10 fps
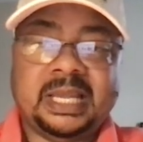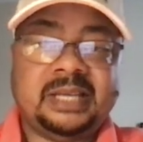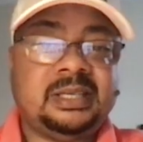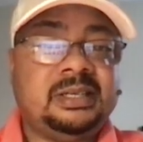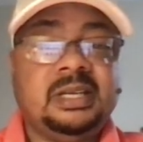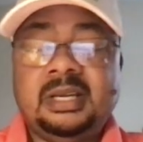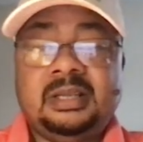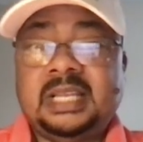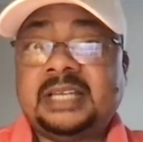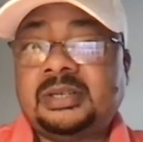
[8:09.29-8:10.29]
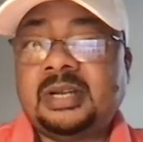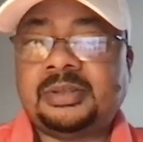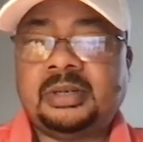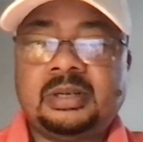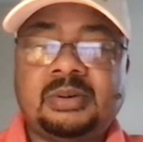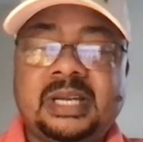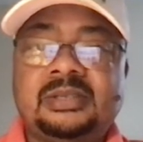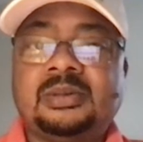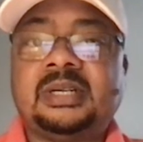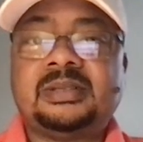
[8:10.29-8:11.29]
planted, that's another great
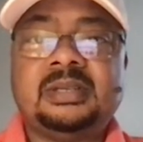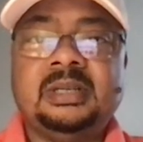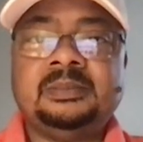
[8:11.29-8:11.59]
source.